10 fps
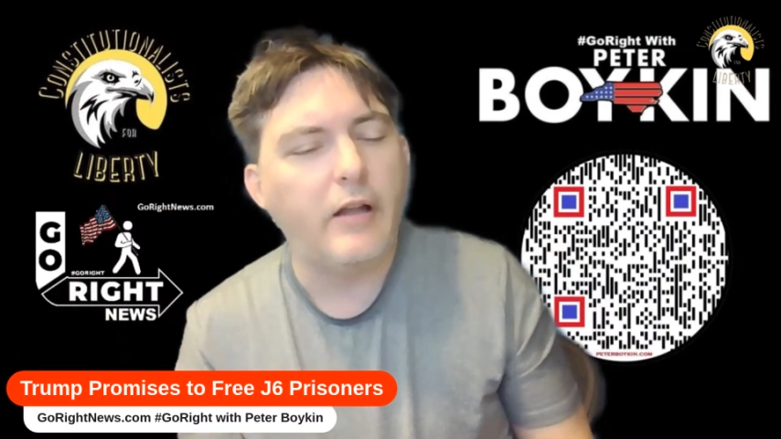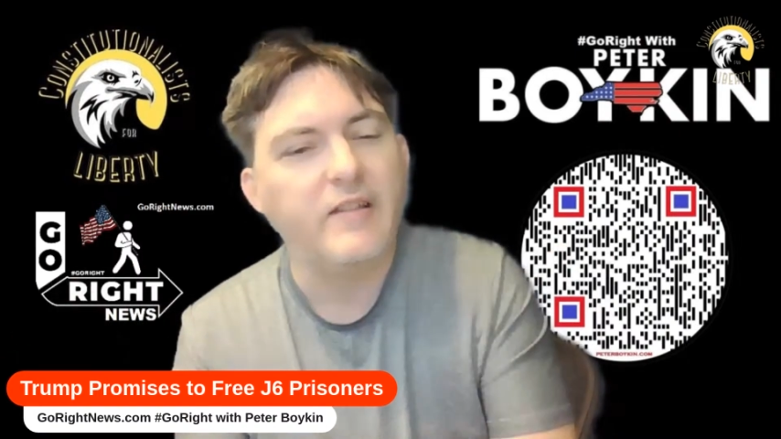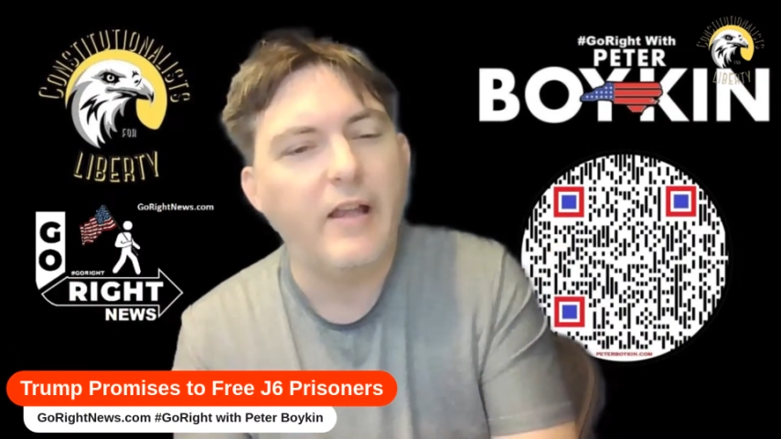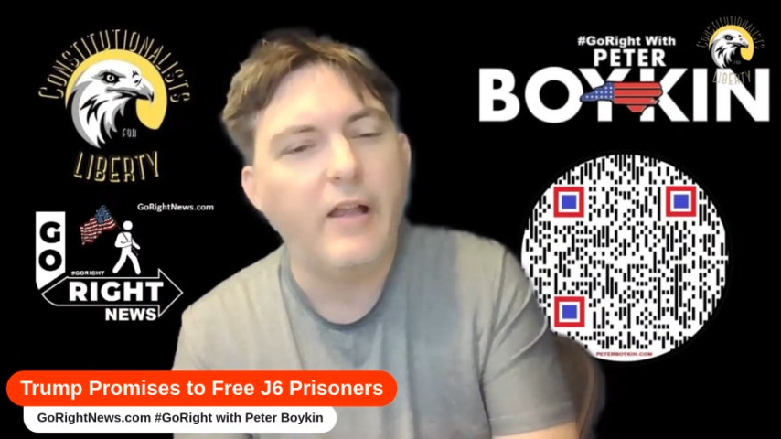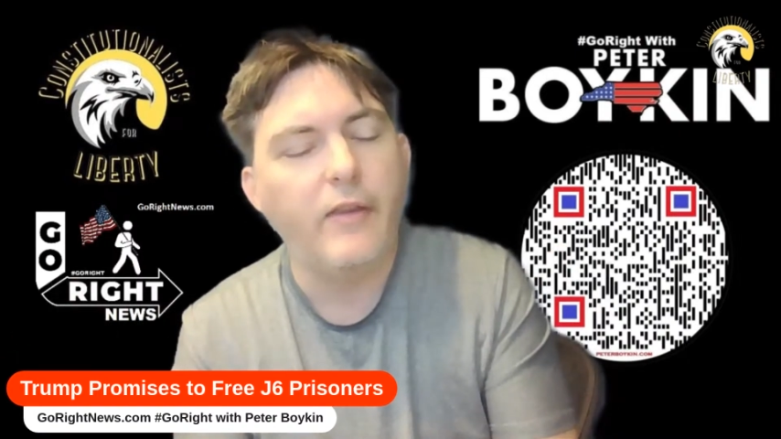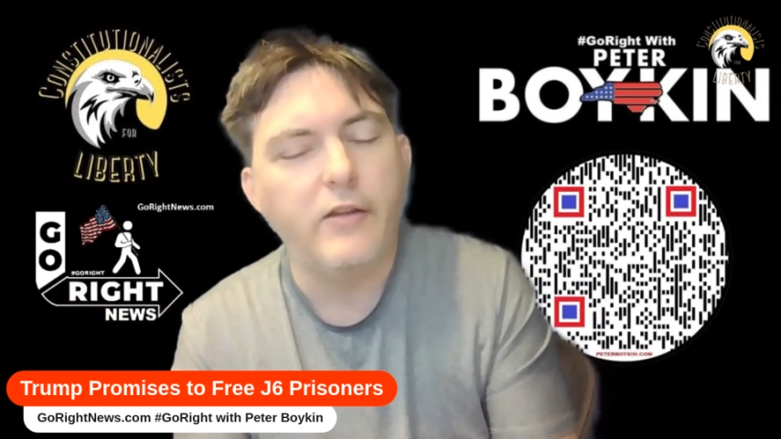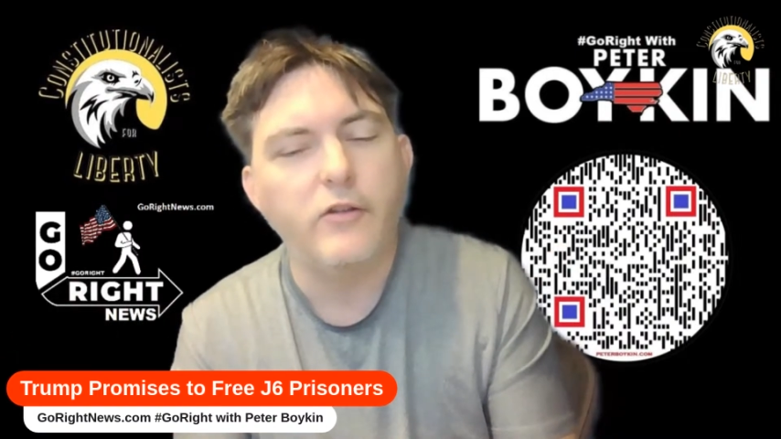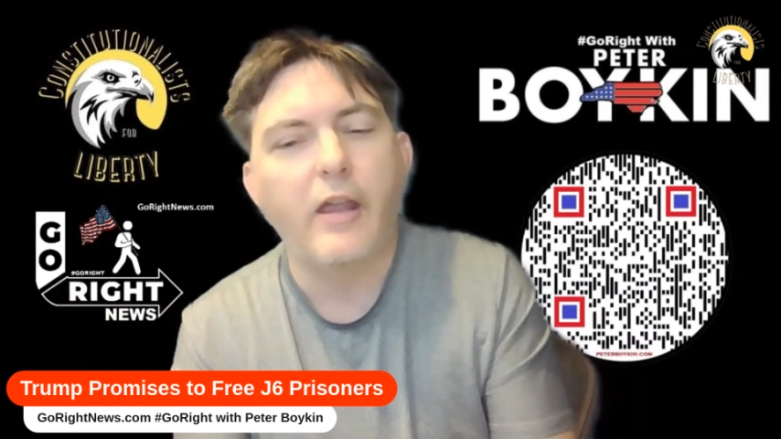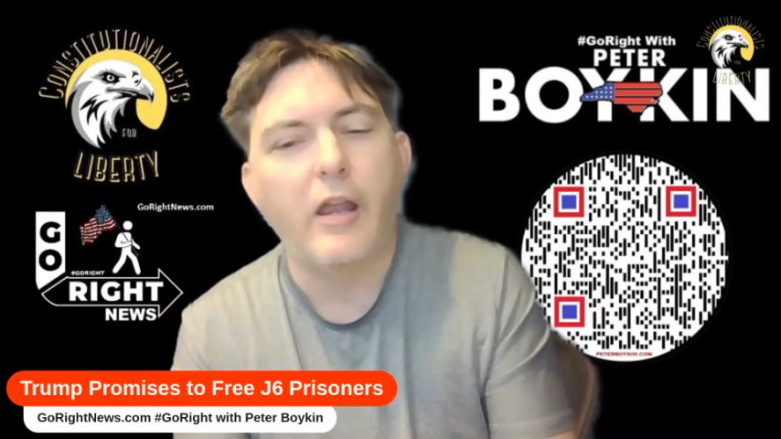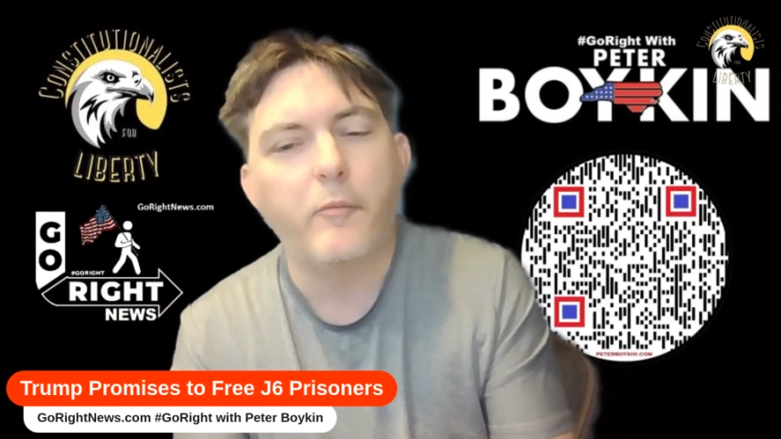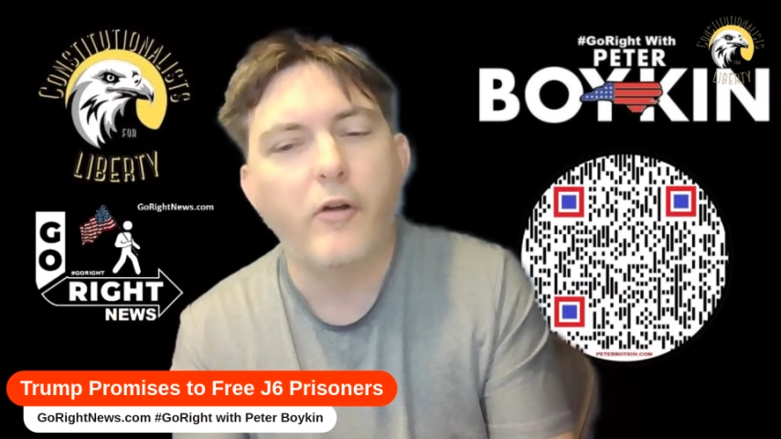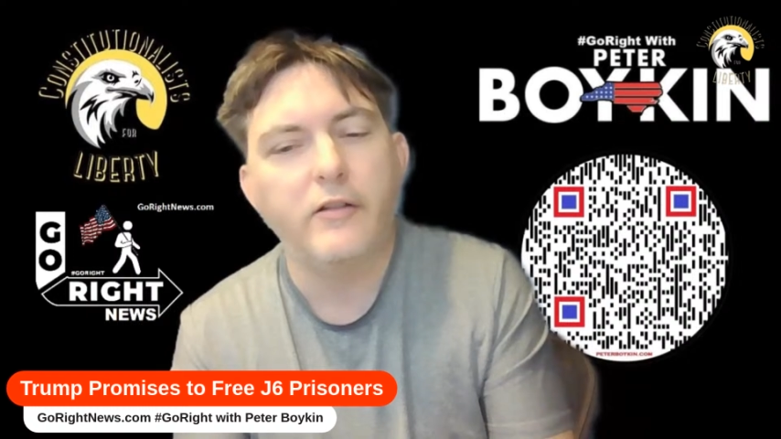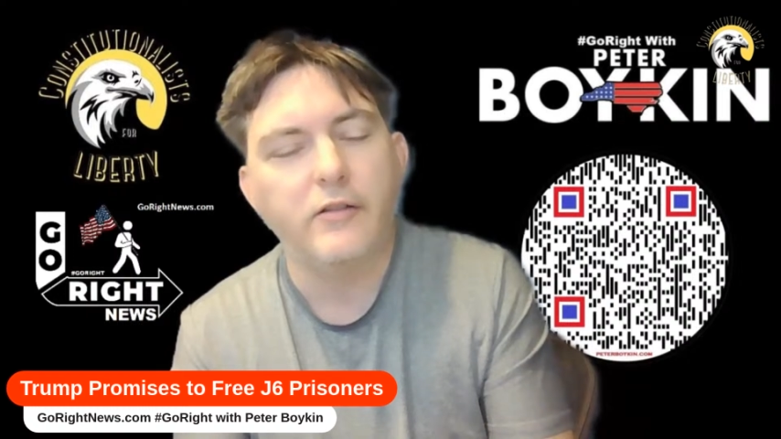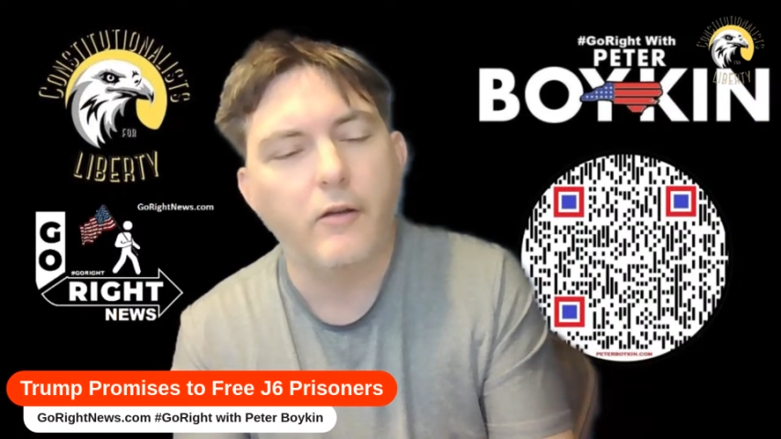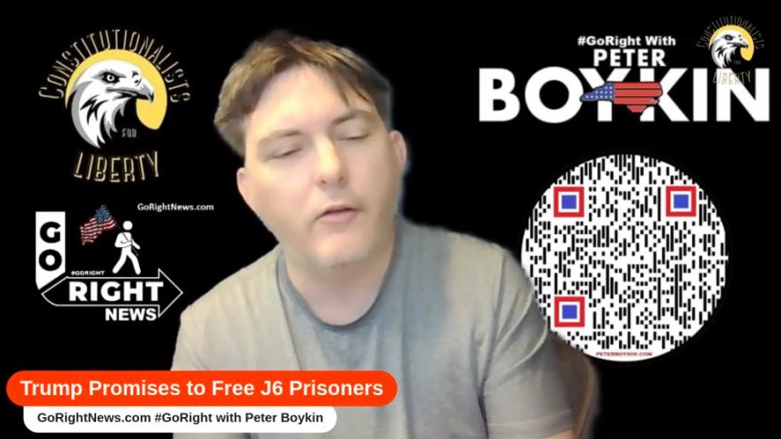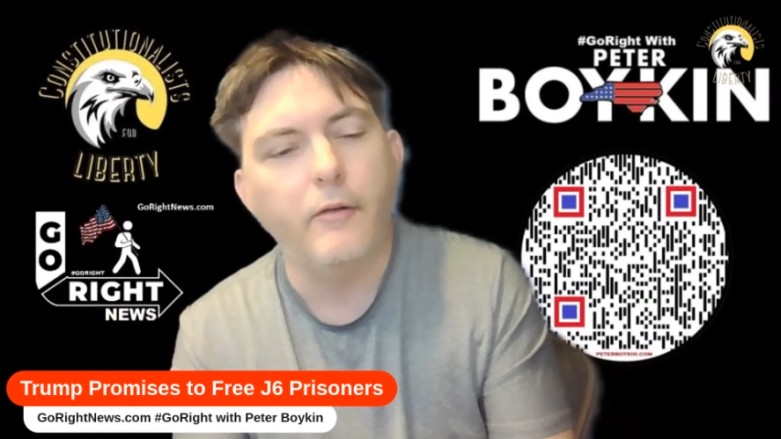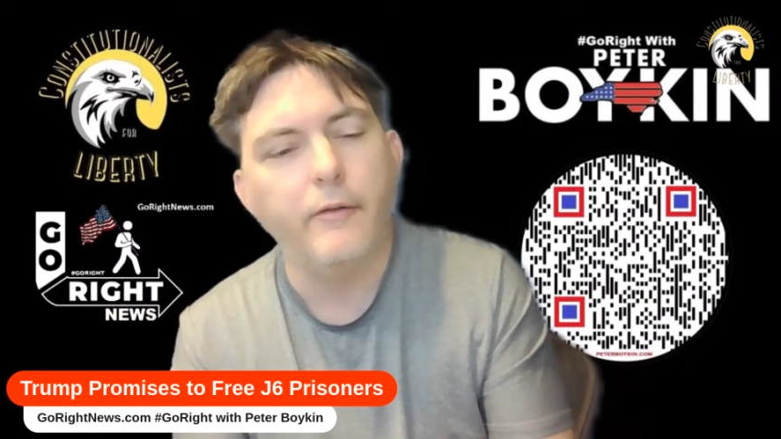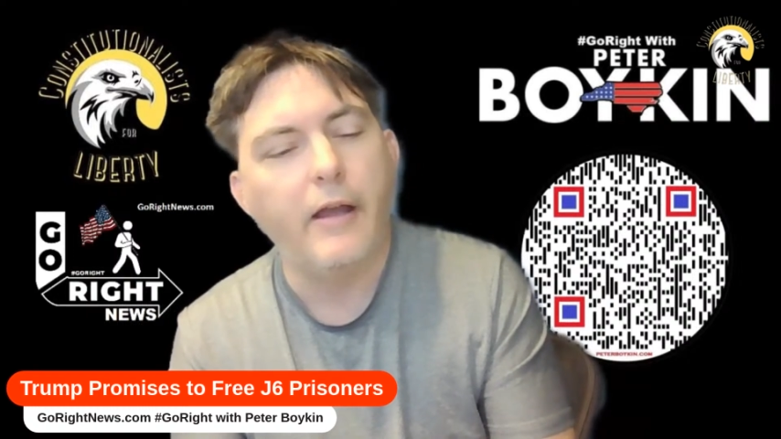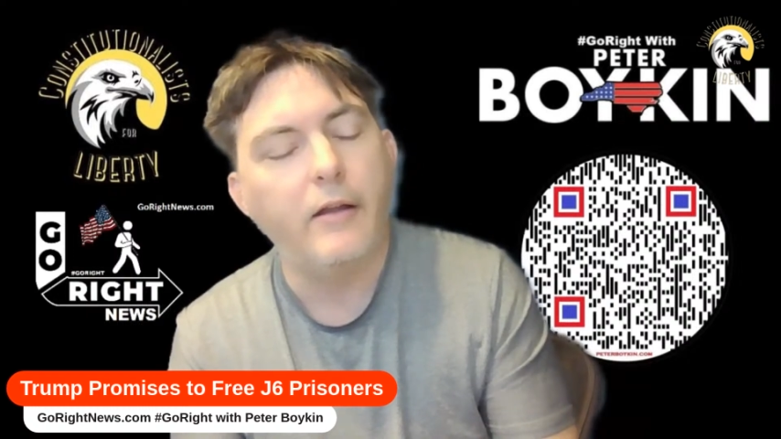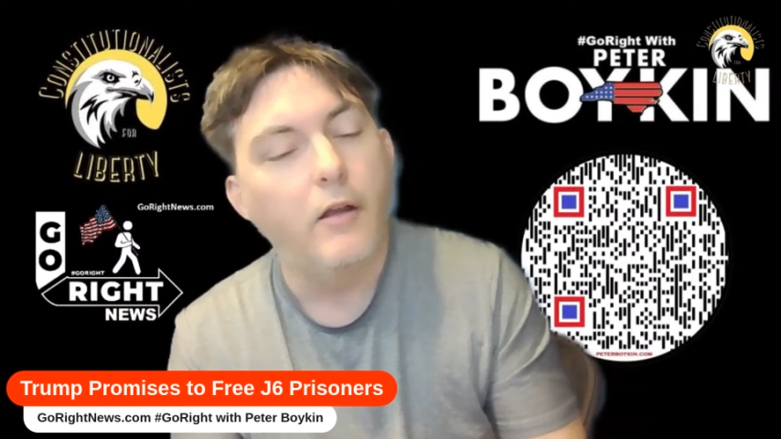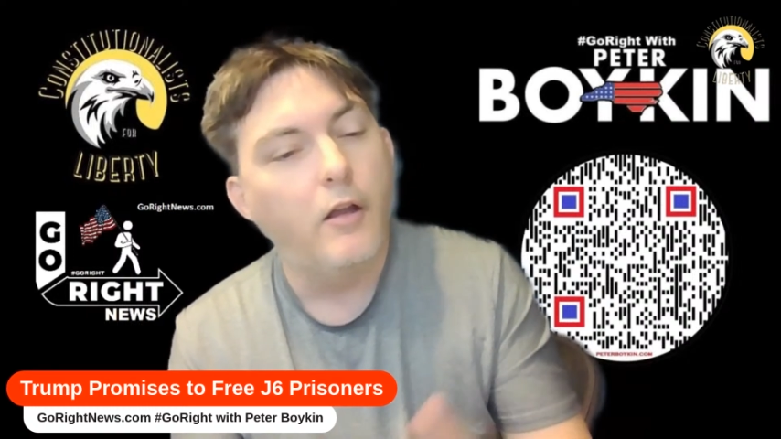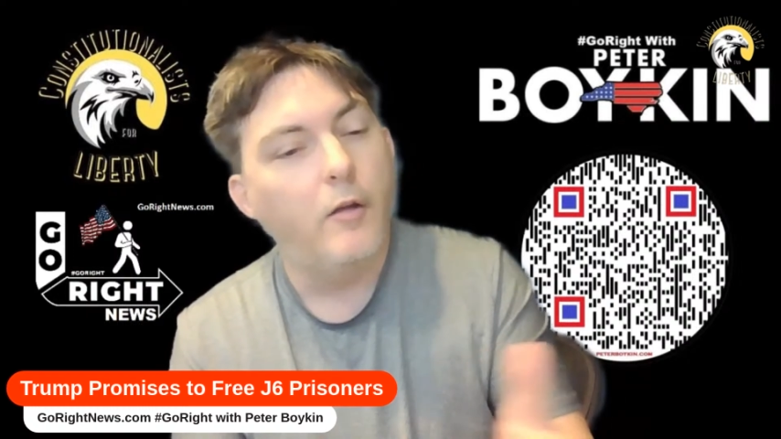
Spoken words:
said that you can't prosecute on that,